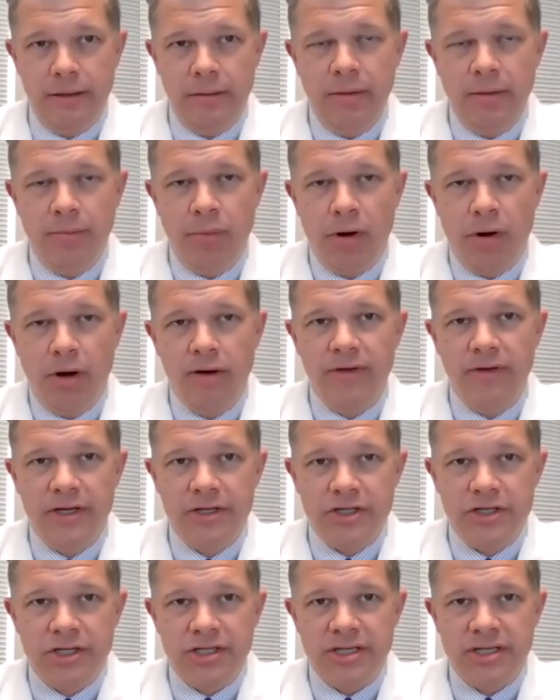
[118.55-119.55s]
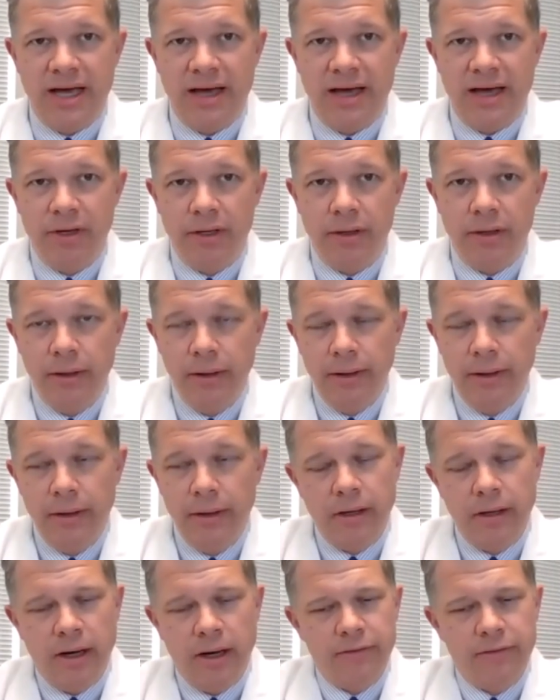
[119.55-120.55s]
I mean, part of it is just having
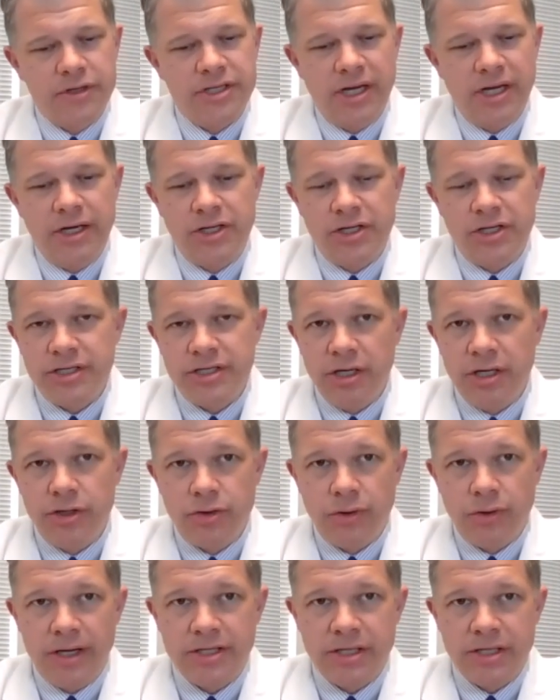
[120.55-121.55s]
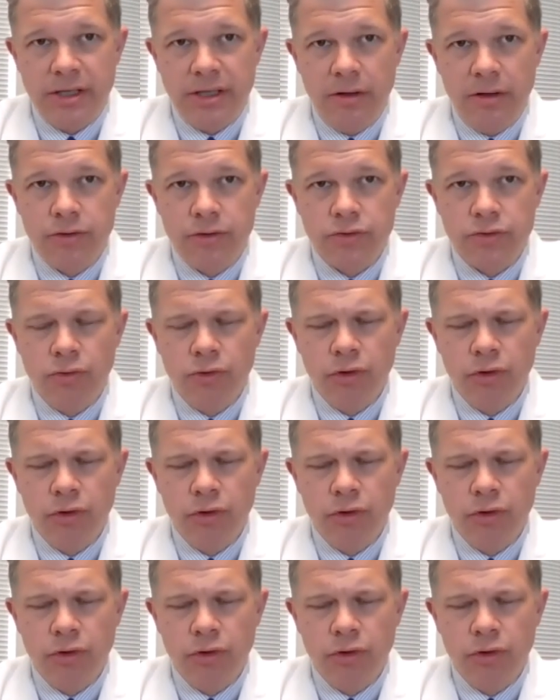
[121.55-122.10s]
conversations and addressing those